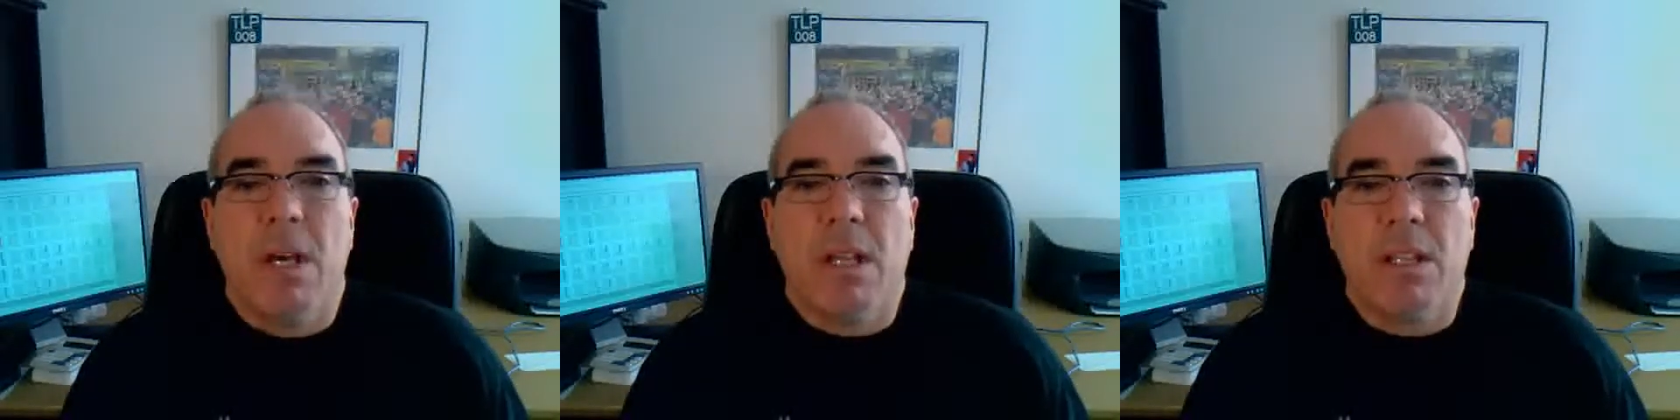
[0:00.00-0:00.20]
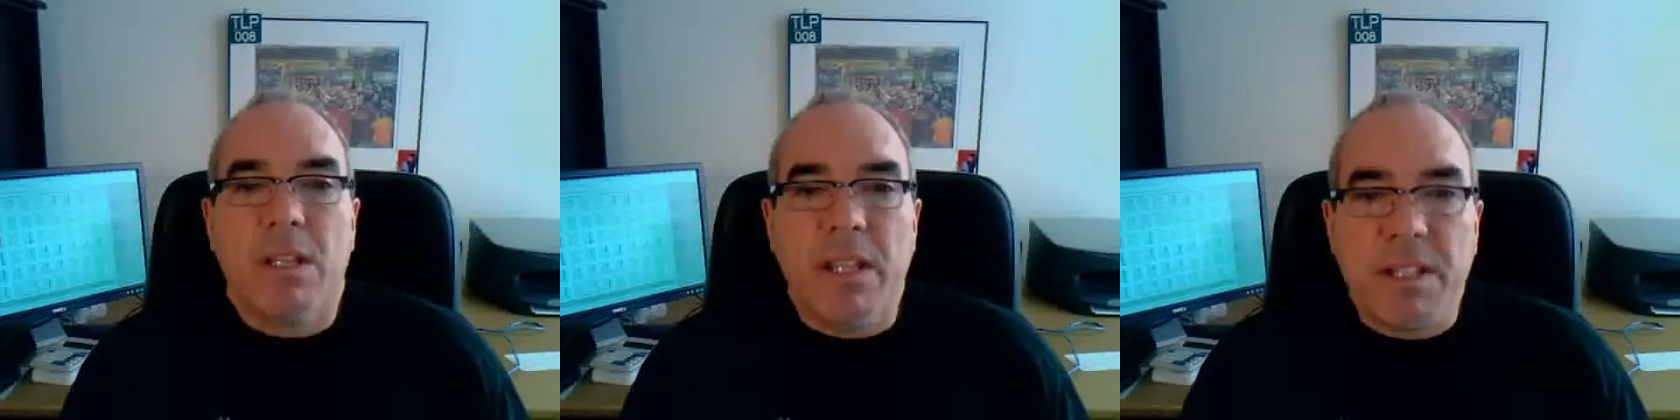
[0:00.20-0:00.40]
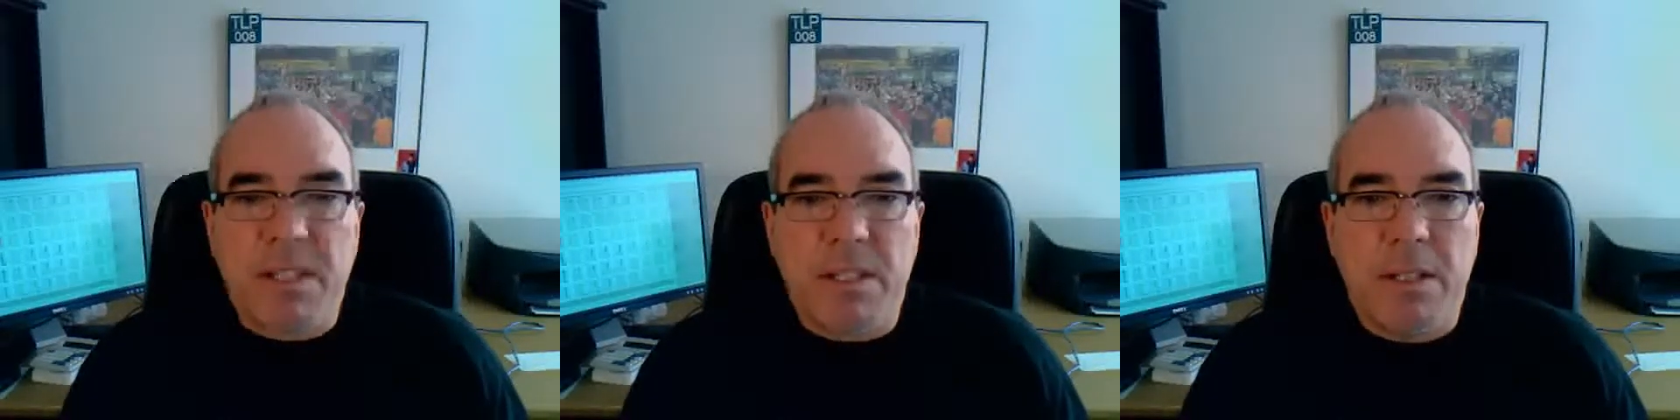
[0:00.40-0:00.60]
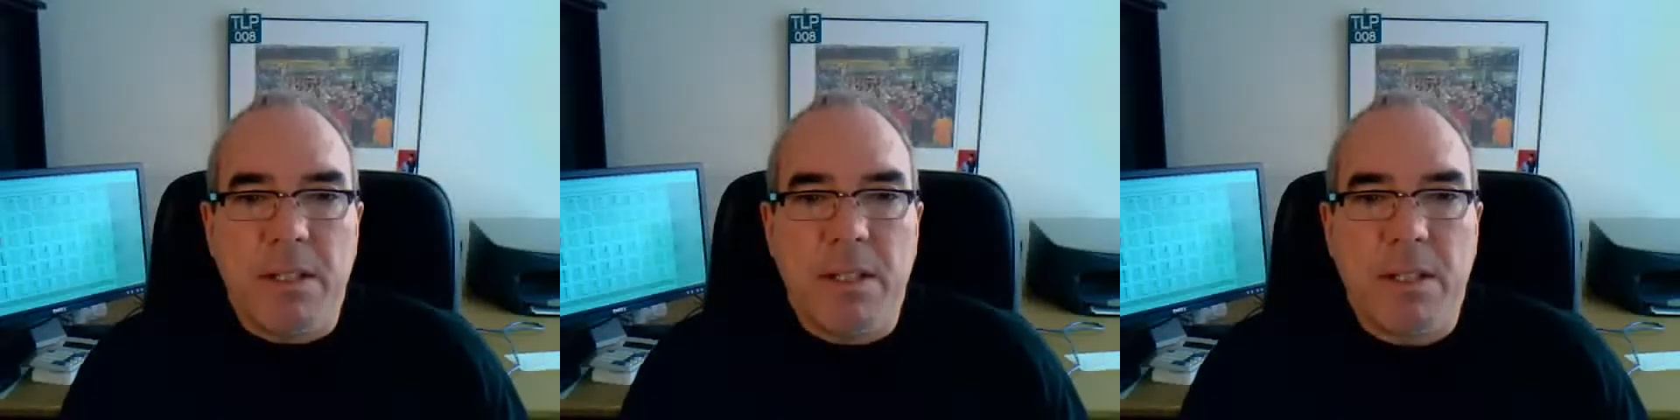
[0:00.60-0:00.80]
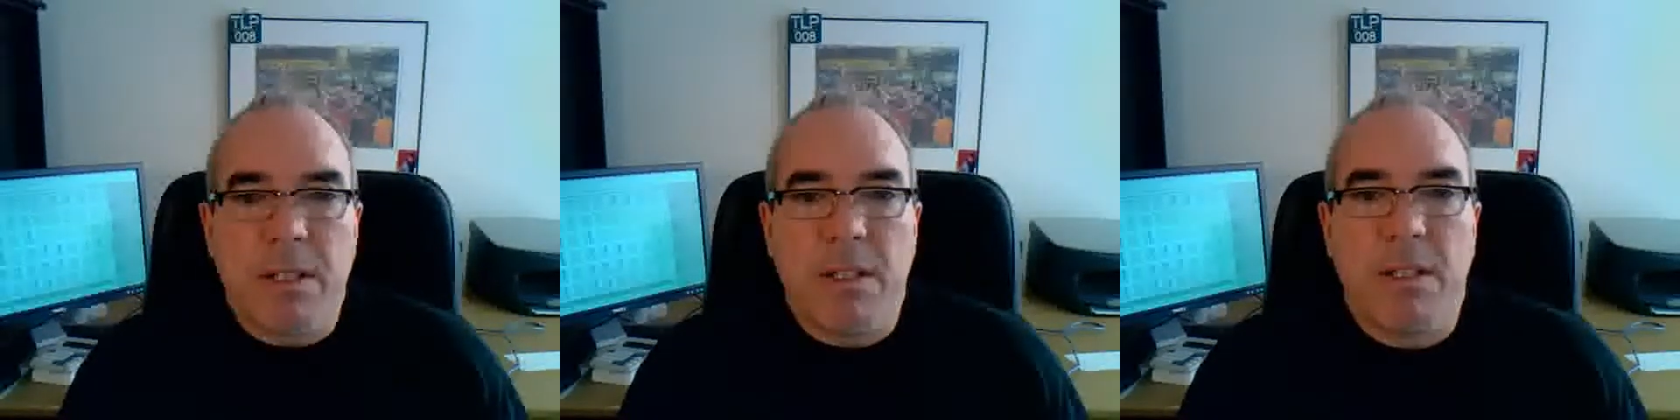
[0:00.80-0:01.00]

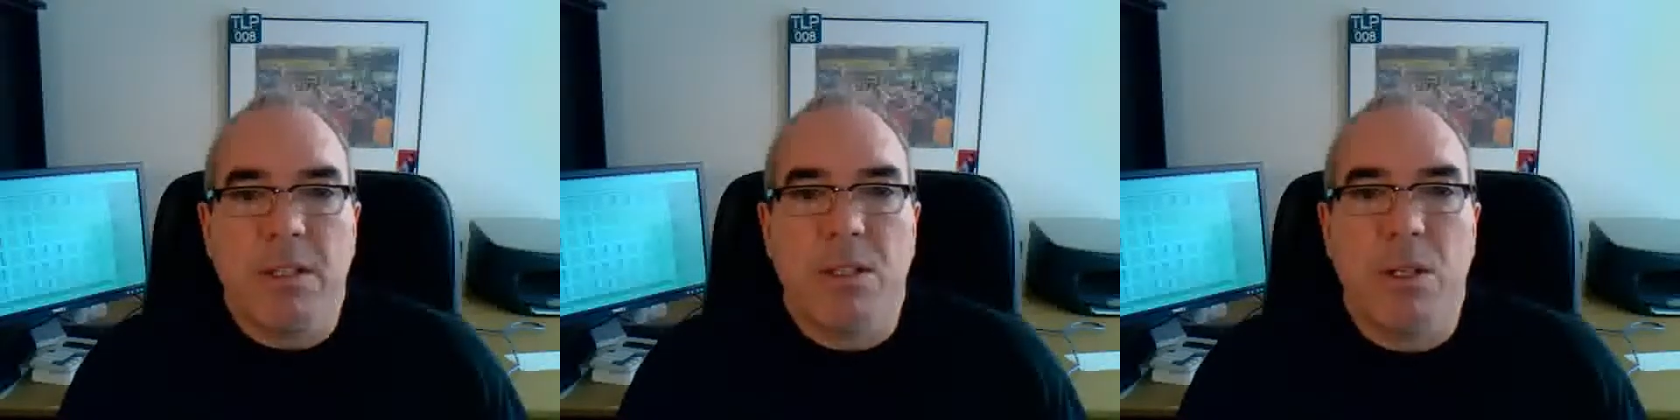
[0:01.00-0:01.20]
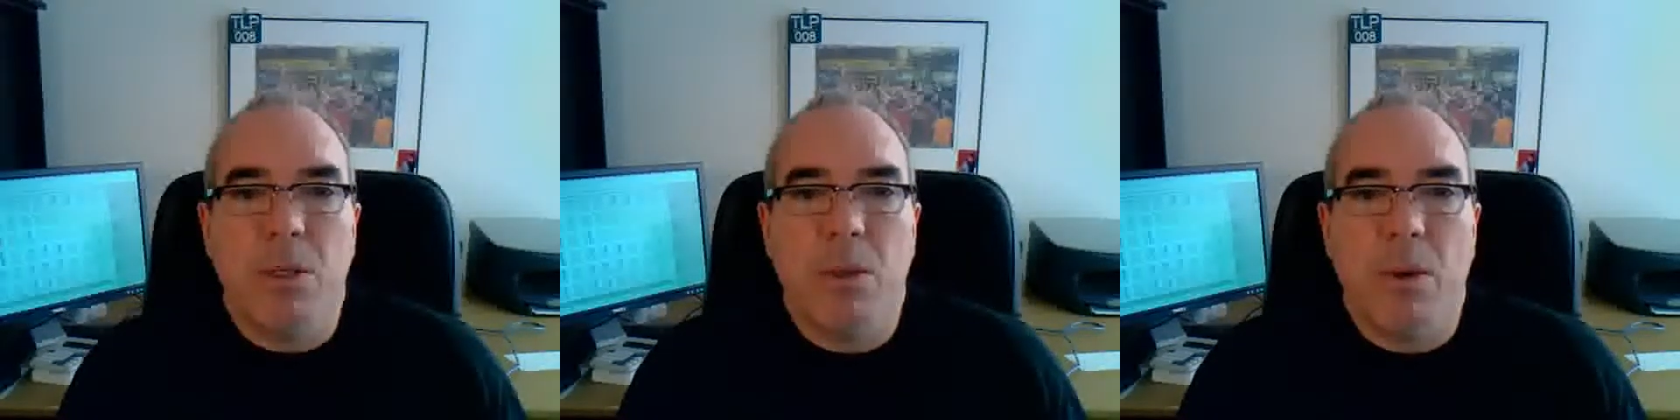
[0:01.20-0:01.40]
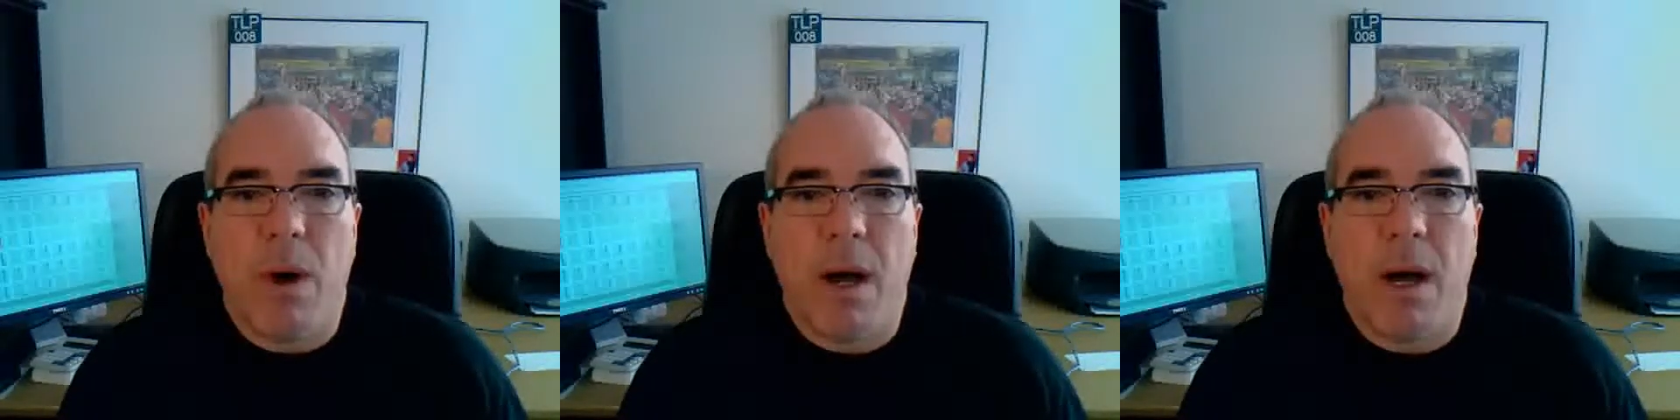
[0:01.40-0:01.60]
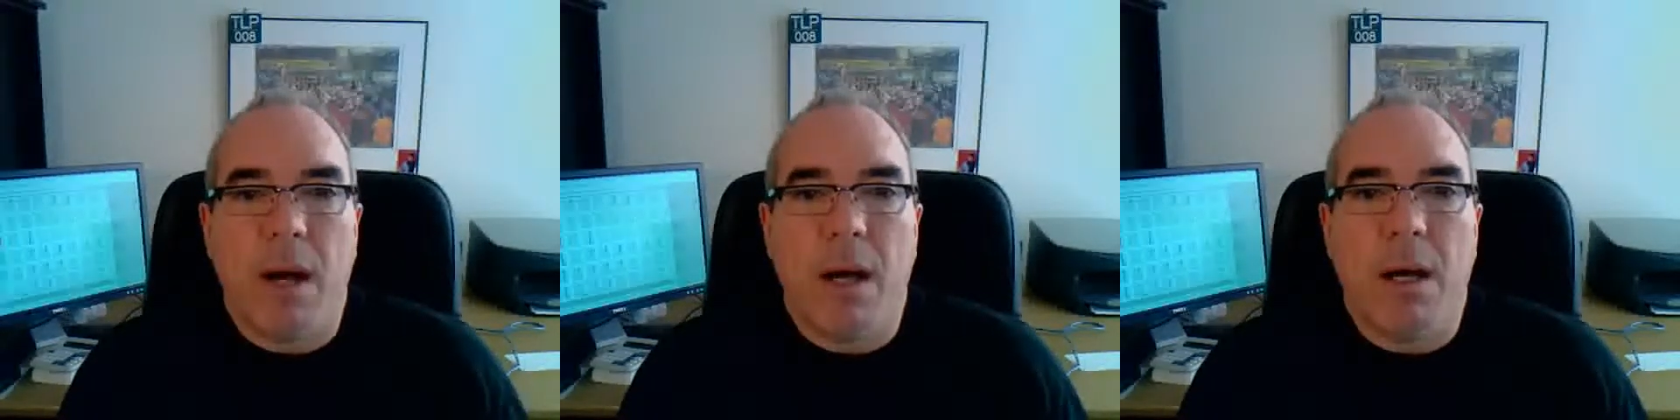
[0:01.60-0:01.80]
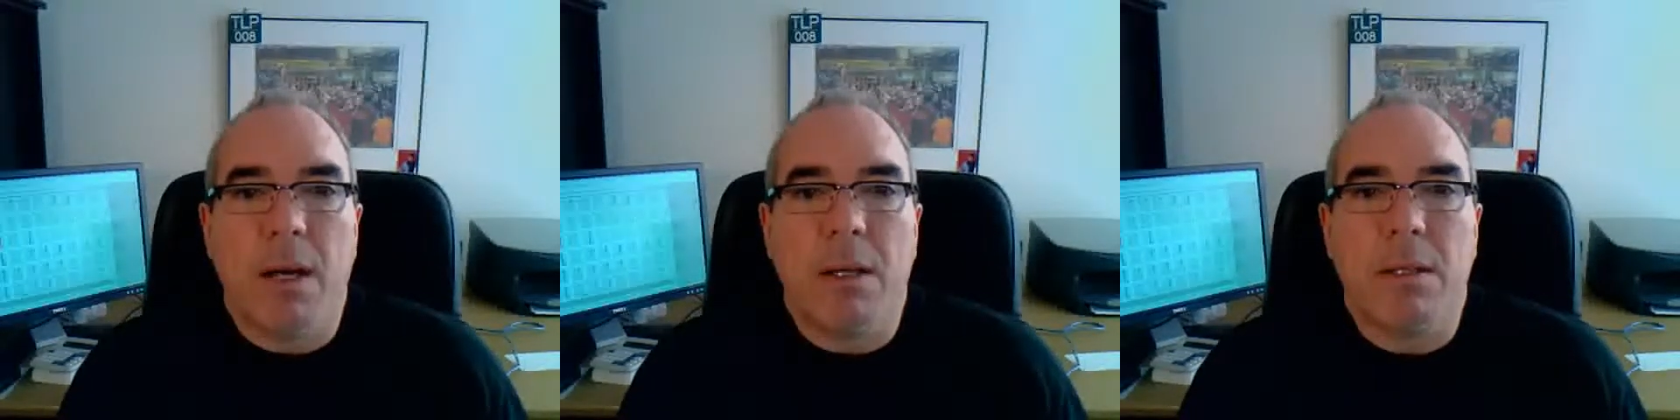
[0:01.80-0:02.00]
listened to
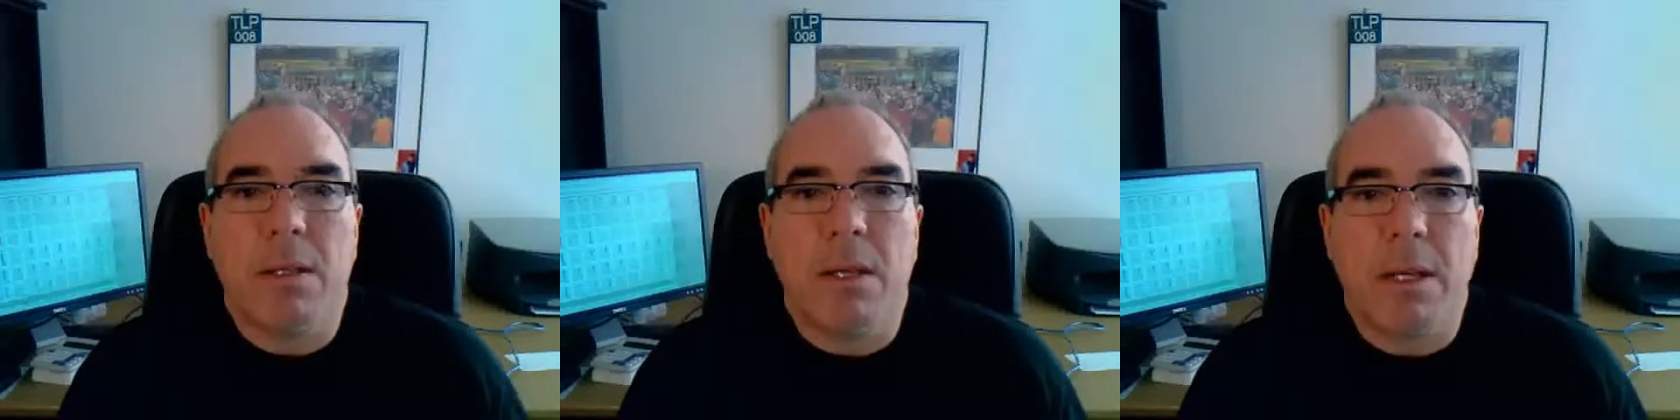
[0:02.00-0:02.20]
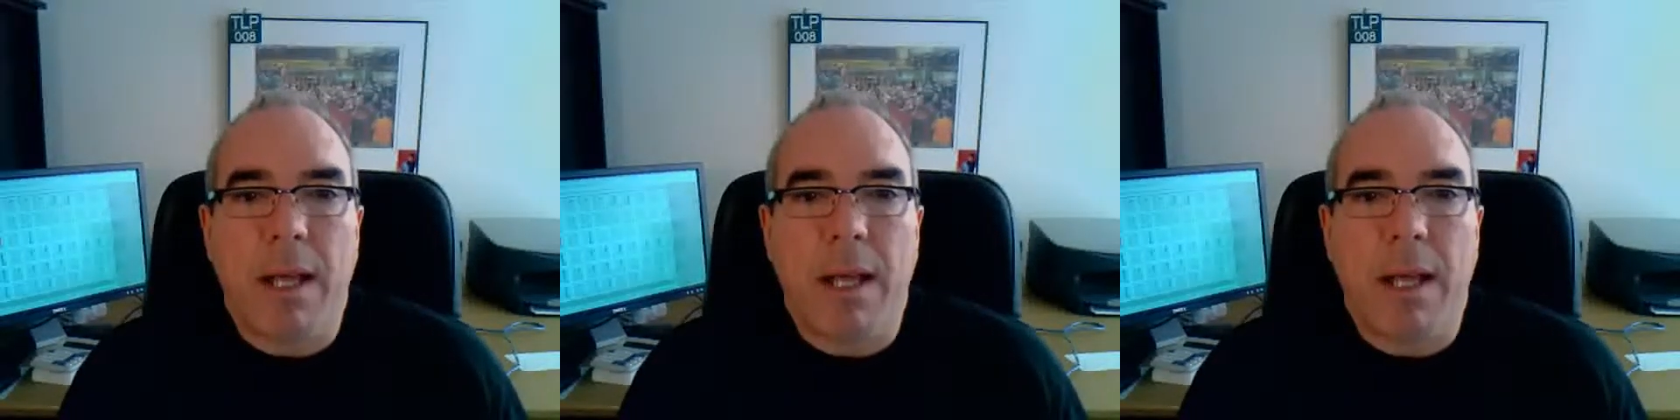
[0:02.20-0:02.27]
the